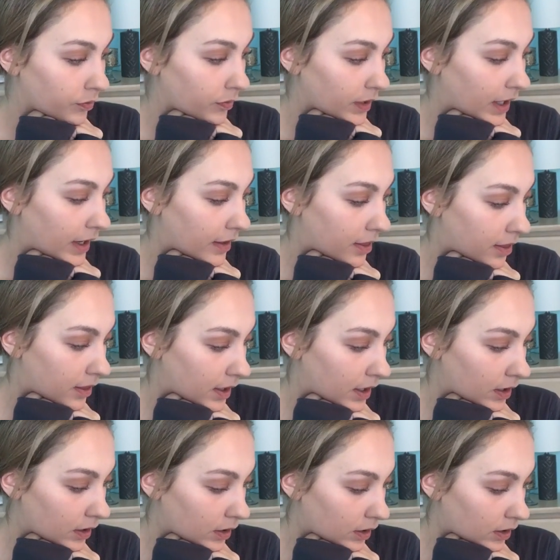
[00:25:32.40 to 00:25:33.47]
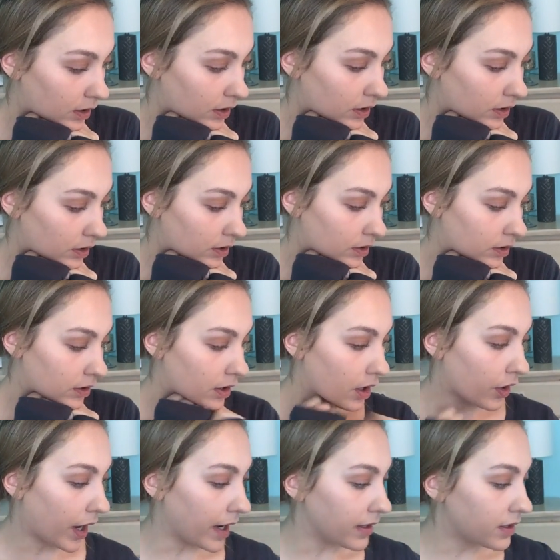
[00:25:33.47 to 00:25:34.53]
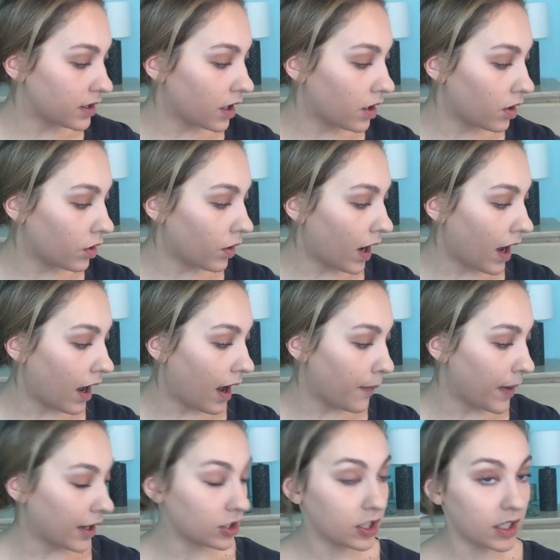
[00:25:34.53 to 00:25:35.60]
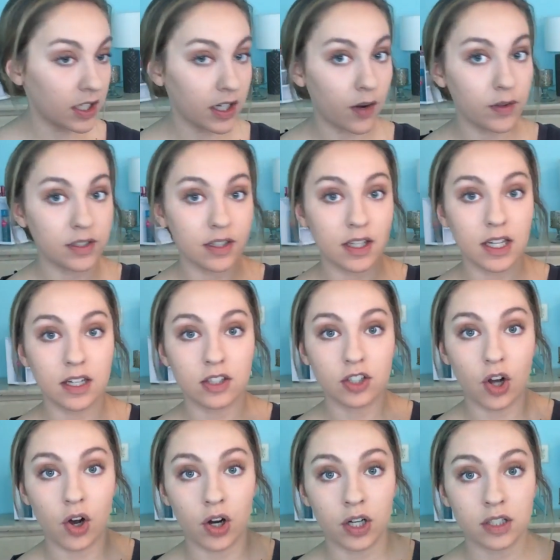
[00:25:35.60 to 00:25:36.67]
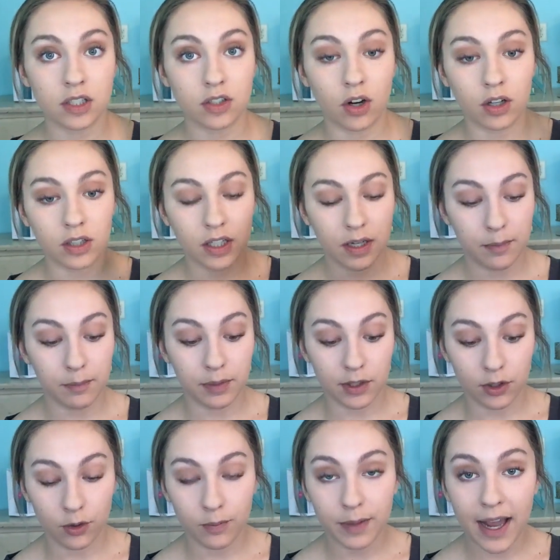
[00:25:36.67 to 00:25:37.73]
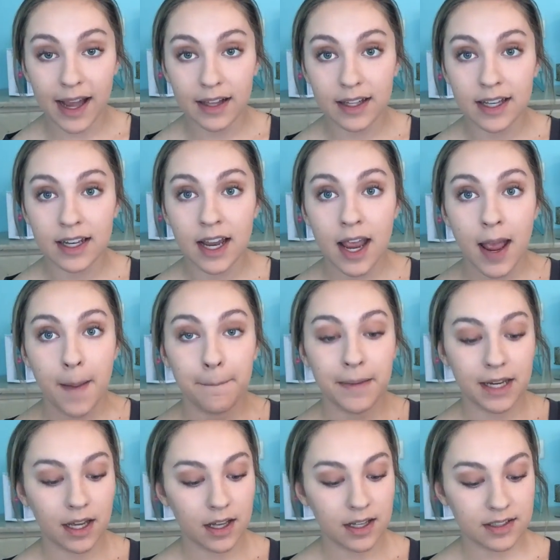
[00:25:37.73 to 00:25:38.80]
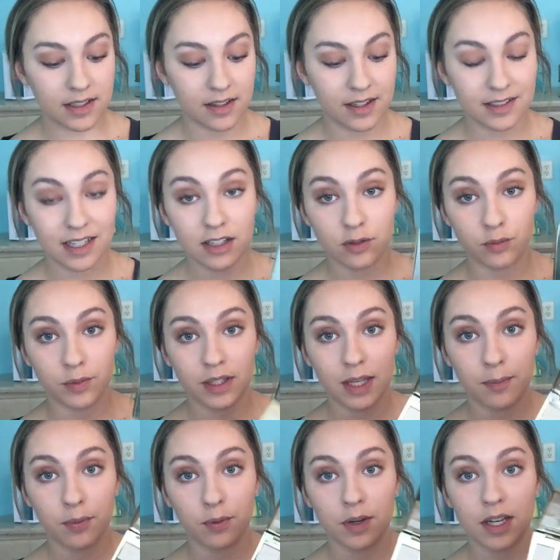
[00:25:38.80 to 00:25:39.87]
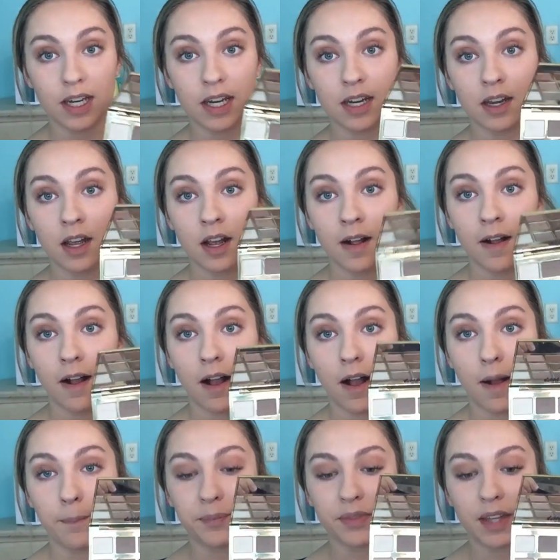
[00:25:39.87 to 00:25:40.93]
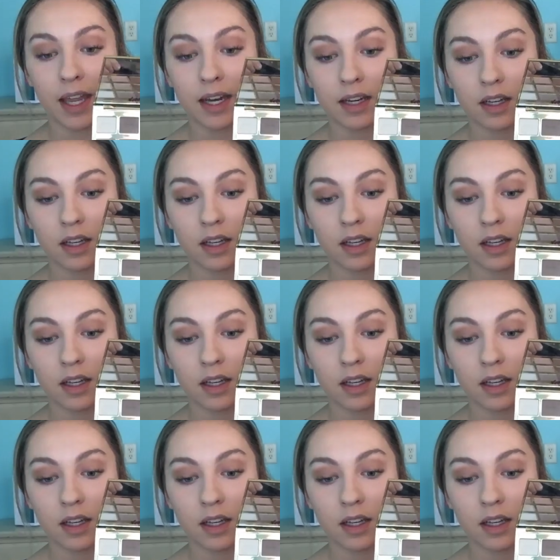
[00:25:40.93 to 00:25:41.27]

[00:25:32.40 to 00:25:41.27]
I think, okay, so I'm actually going to go into the Tarte Tartelette in Bloom palette because this has really pretty, like,